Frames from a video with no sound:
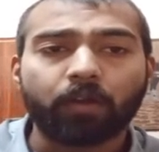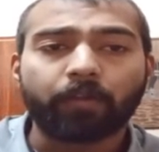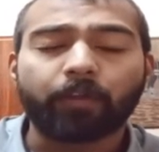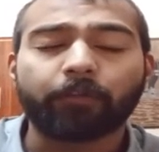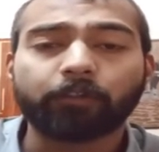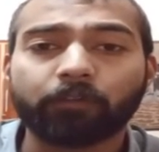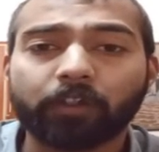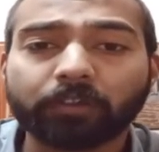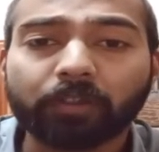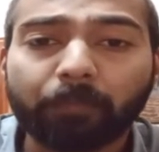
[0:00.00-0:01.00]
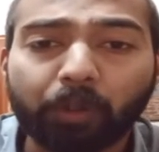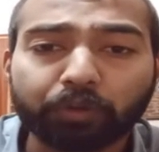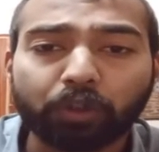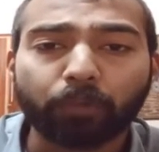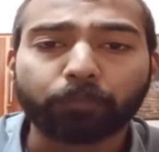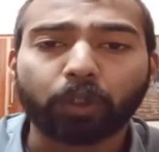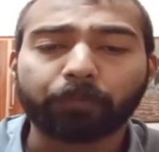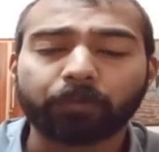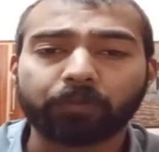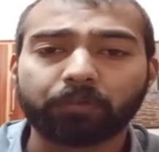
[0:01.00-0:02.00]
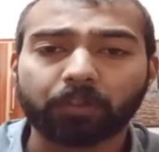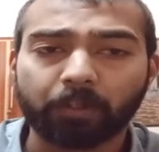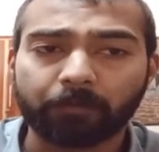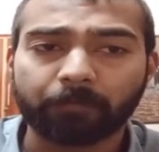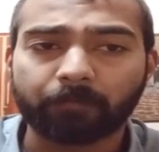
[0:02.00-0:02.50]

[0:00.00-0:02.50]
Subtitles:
The first one is the moisture absorption,